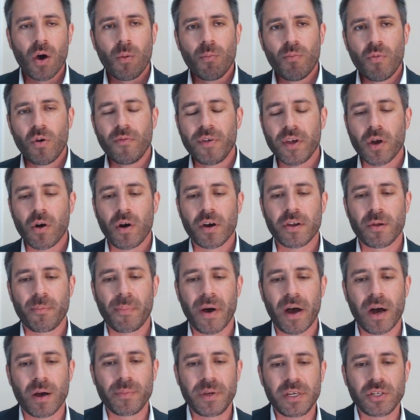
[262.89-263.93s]
Moving on to
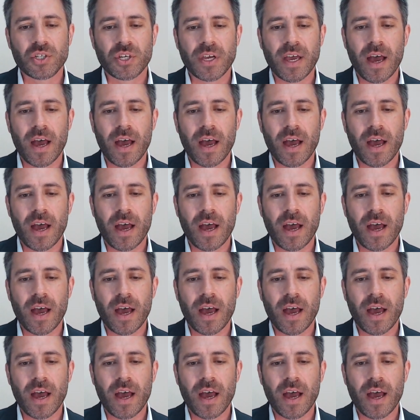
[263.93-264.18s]
Palm Beach